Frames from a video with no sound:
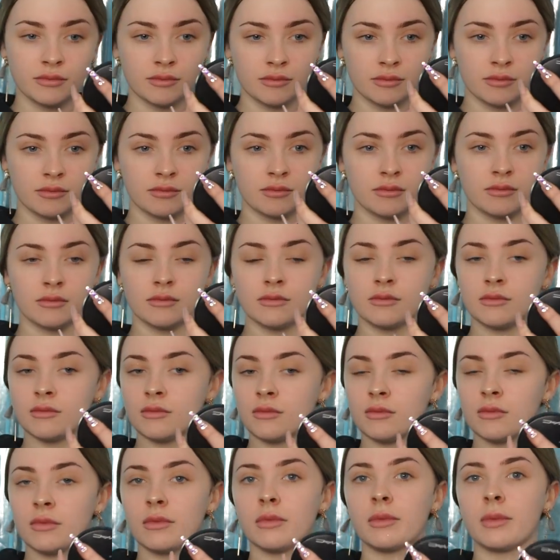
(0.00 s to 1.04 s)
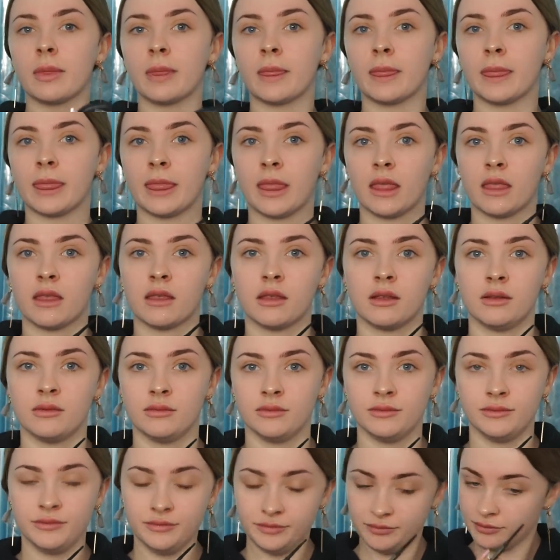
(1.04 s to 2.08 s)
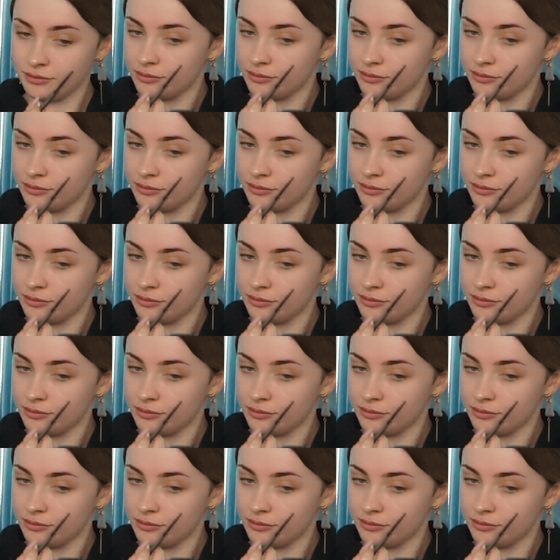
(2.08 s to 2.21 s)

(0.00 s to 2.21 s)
This person isn't speaking.